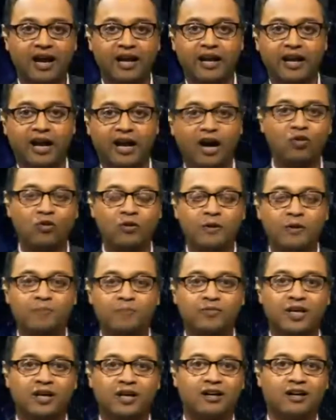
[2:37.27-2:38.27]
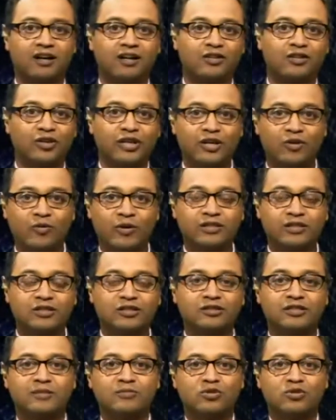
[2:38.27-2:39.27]
And now the
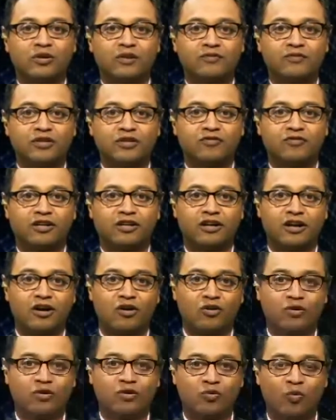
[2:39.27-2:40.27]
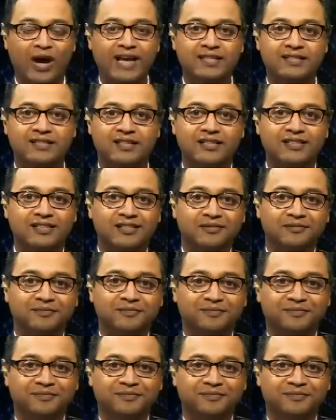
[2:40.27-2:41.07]
equation seems to have shifted around. Why is this?